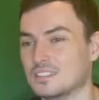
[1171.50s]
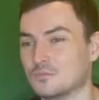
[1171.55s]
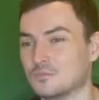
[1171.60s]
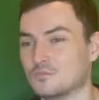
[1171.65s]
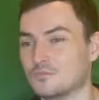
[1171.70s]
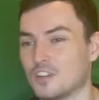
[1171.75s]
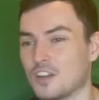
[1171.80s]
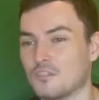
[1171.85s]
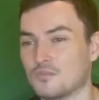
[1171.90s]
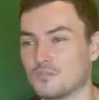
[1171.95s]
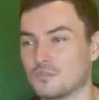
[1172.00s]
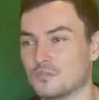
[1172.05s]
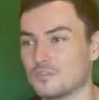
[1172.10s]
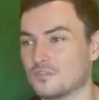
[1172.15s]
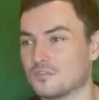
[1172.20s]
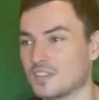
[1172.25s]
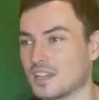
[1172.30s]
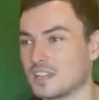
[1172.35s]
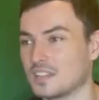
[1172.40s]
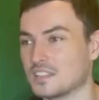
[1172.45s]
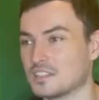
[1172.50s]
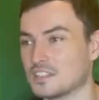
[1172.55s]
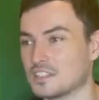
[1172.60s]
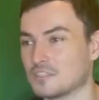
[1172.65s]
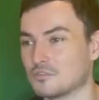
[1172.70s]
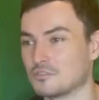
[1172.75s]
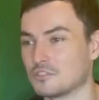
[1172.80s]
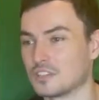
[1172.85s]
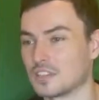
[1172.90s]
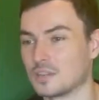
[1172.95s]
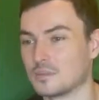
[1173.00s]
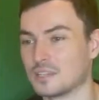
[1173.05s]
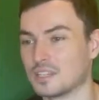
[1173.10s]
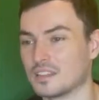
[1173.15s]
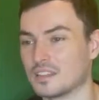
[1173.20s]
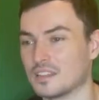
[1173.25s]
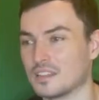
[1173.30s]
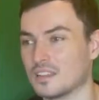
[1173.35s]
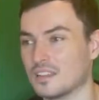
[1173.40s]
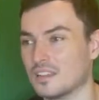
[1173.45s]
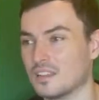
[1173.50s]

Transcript: Rather would have had Incineroar coming out there.